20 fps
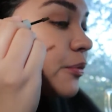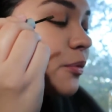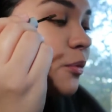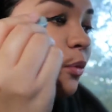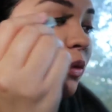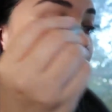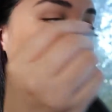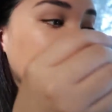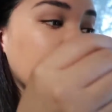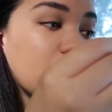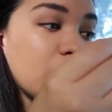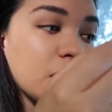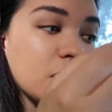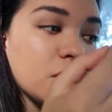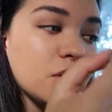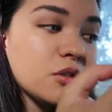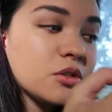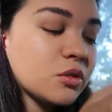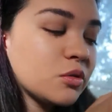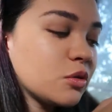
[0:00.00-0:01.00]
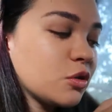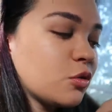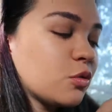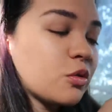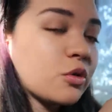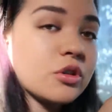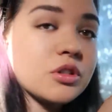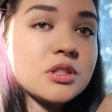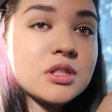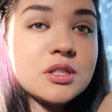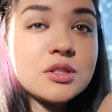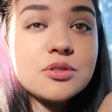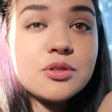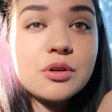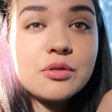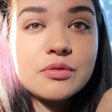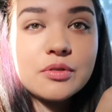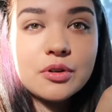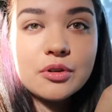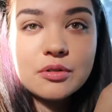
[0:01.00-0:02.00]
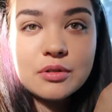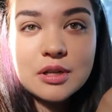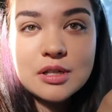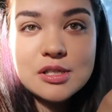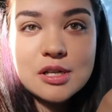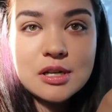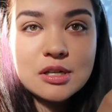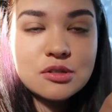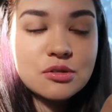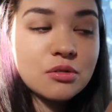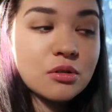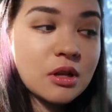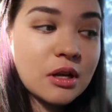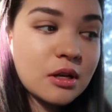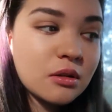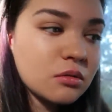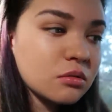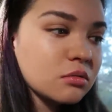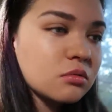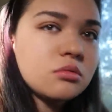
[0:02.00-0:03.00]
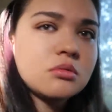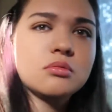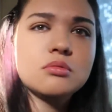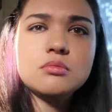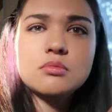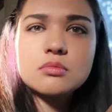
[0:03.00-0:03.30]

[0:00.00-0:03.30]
what am I gonna do when quarantine's over? Let's answer that. Oop.